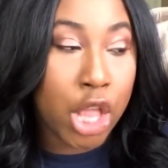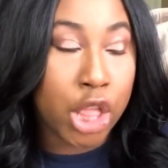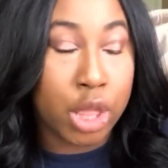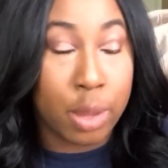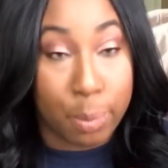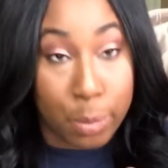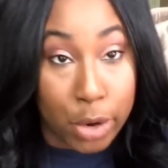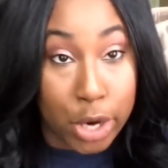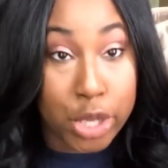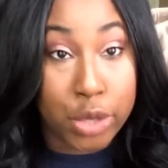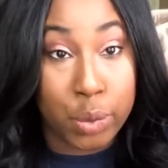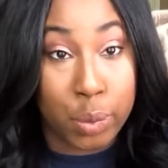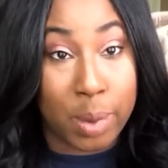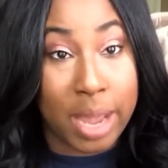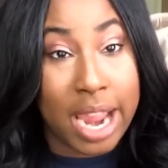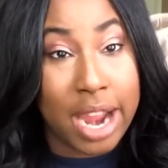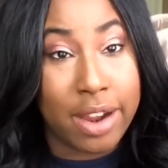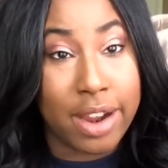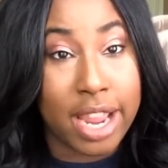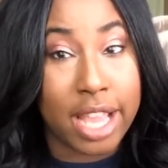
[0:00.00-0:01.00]
the more you
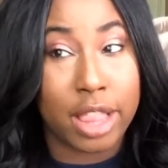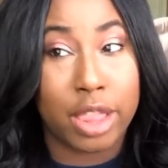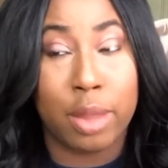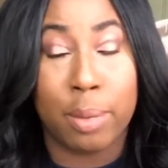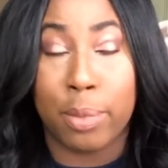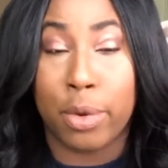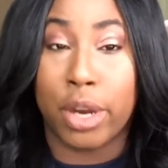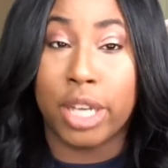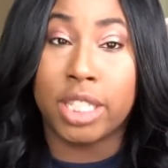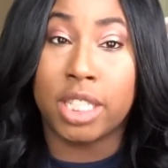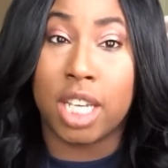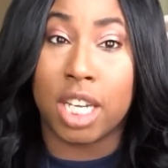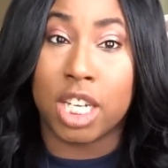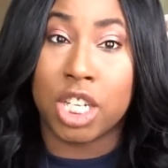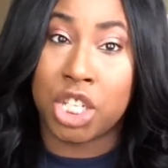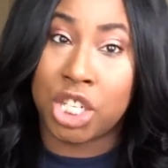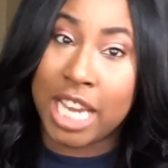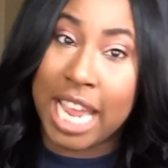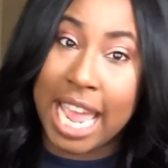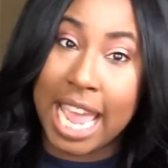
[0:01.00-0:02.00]
wear it, the more it's going to
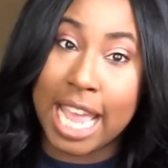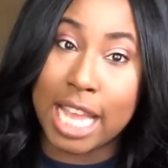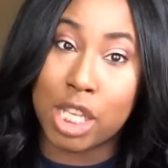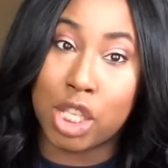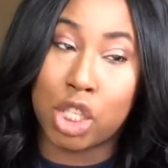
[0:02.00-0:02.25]
shed.